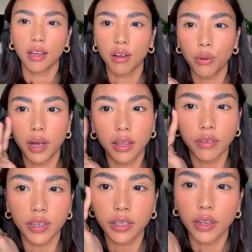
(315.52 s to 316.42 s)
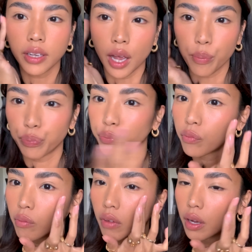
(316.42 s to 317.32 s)
Oh, I love it. Okay,
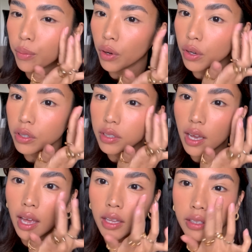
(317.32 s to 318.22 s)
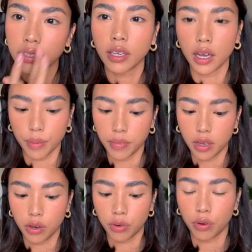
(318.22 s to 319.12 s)
I'm going to add some
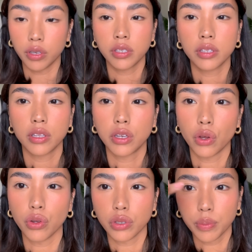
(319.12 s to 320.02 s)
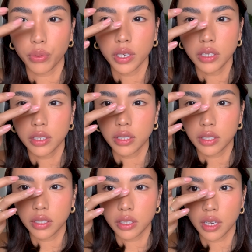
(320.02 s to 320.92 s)
across the nose bridge,
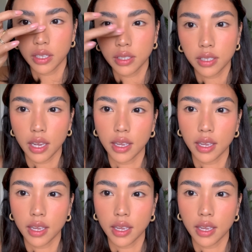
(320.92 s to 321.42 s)
just